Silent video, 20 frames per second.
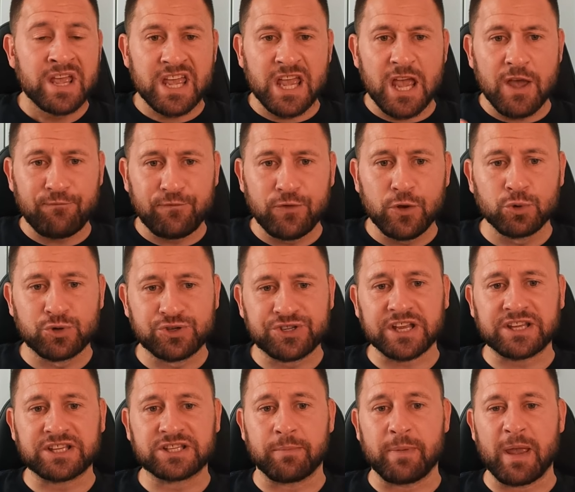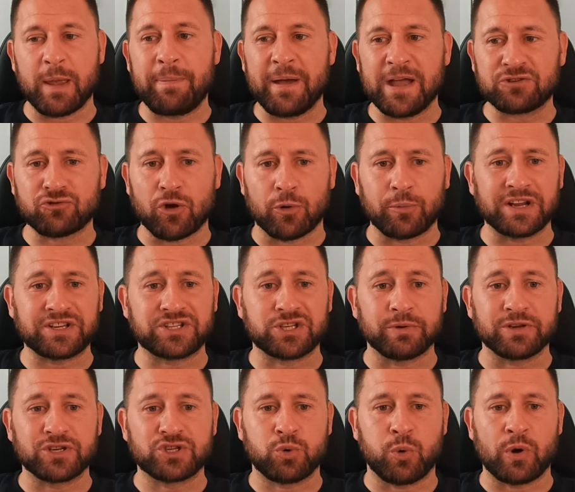If you said to me, Pedro
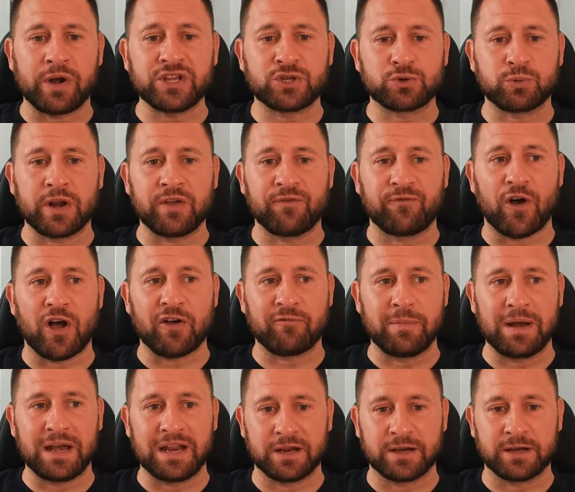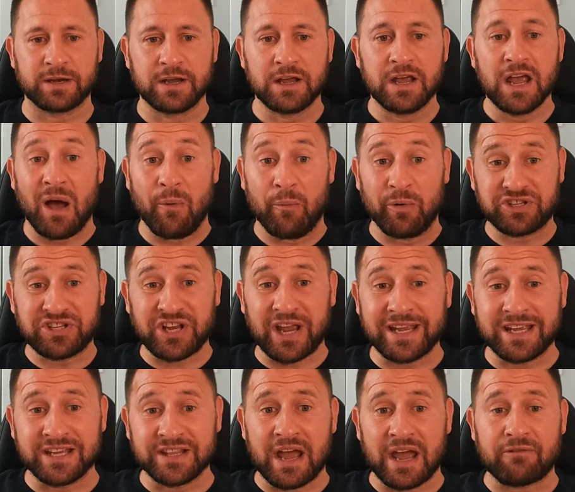Neto is 20, 25 million, and we're
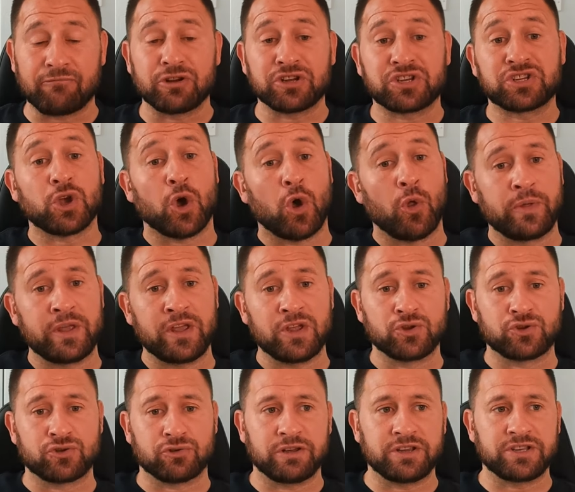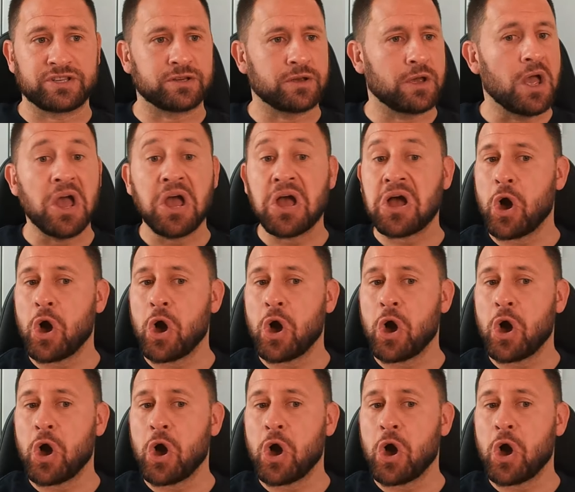taking that risk on the injuries,